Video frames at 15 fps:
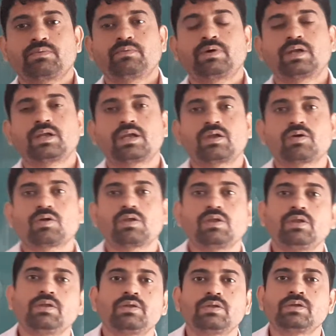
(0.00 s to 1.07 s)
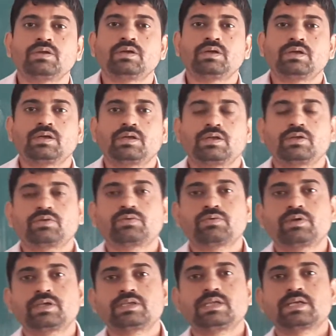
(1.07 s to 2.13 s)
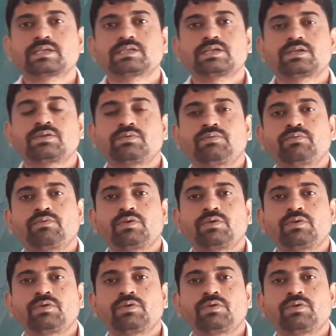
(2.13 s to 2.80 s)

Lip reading: one and all. In today's lecture,